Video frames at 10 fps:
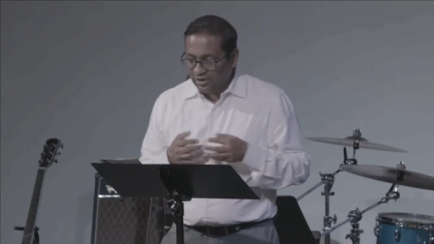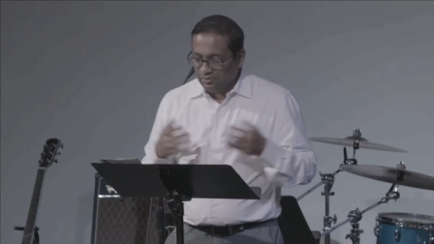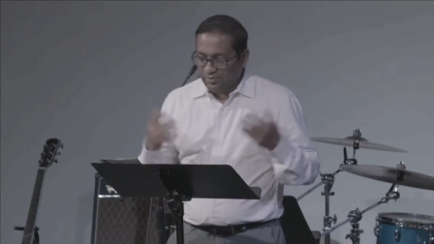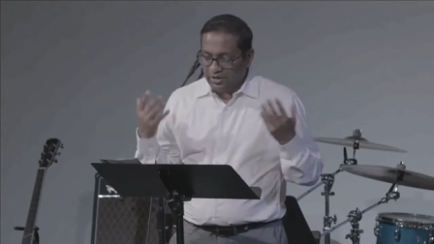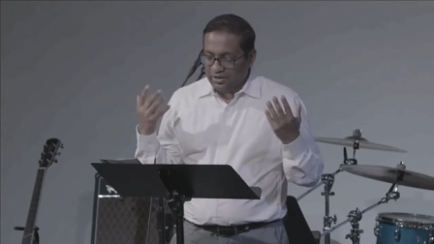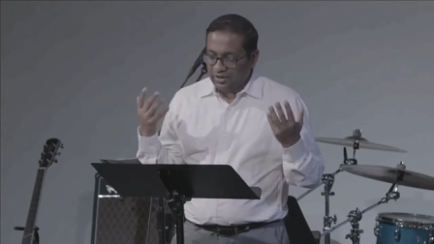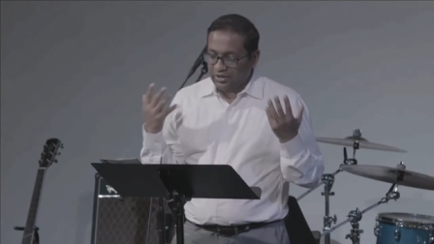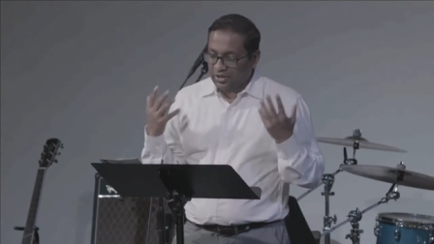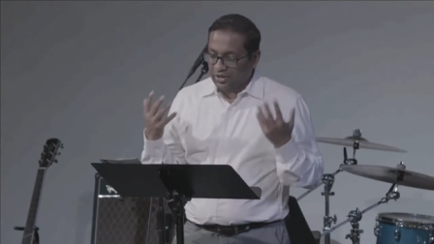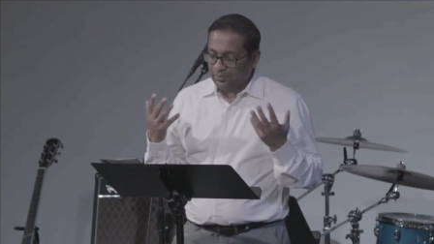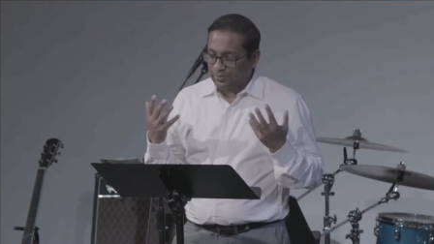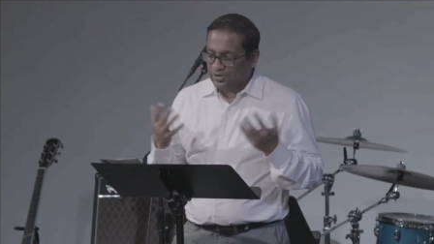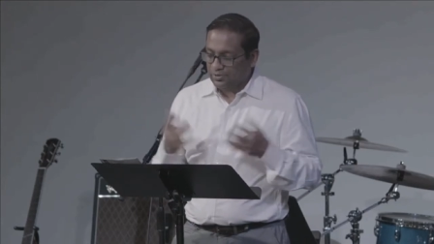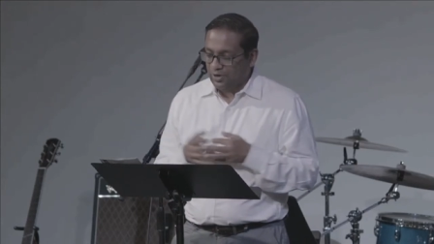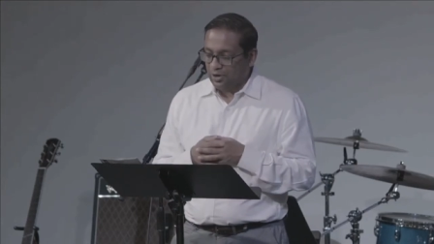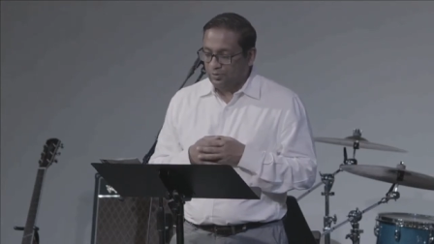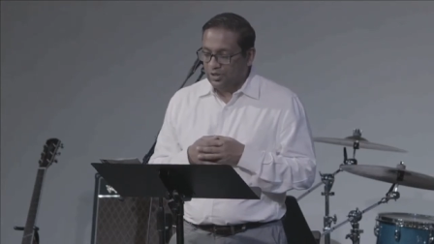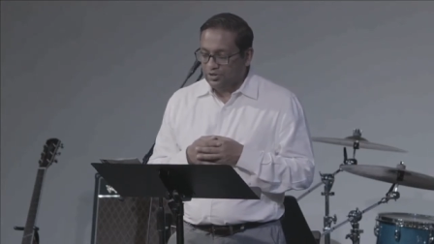Many encompass around me,